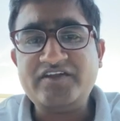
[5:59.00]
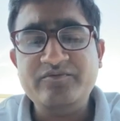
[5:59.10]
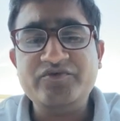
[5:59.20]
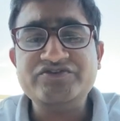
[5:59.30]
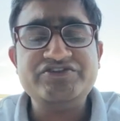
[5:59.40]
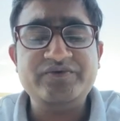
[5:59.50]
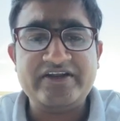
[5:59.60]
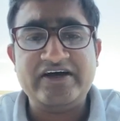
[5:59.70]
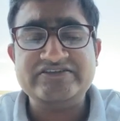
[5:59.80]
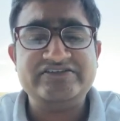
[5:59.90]
Of course, you
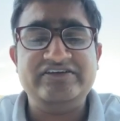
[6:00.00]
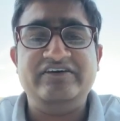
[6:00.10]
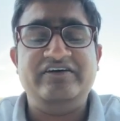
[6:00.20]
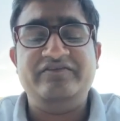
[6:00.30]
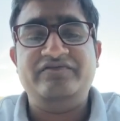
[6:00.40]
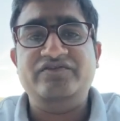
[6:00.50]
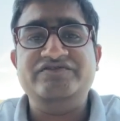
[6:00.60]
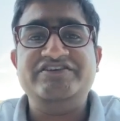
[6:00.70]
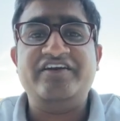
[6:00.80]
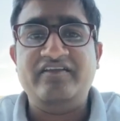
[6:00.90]
can ask a
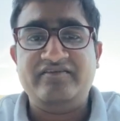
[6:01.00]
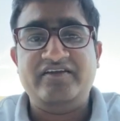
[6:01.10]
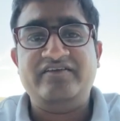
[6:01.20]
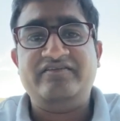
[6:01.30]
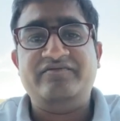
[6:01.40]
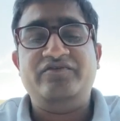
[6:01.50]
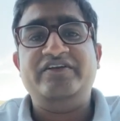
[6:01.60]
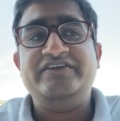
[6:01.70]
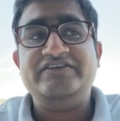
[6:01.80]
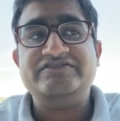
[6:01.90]
few general things if you
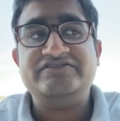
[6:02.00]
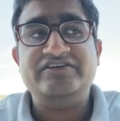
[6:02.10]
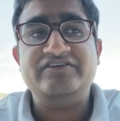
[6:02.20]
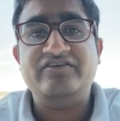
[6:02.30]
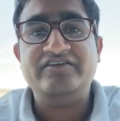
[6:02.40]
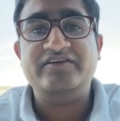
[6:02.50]
are interested on